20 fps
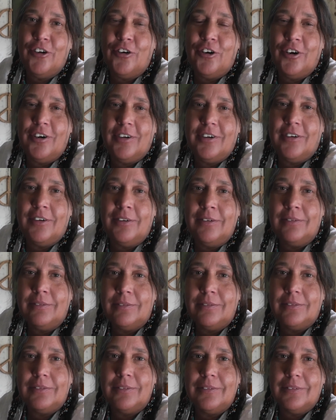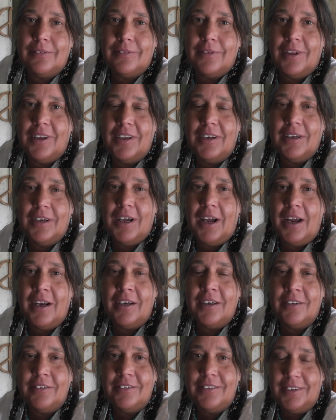article and it kind
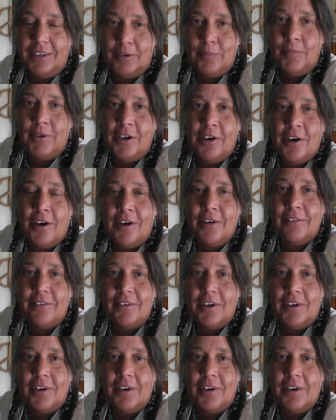of ticked me off.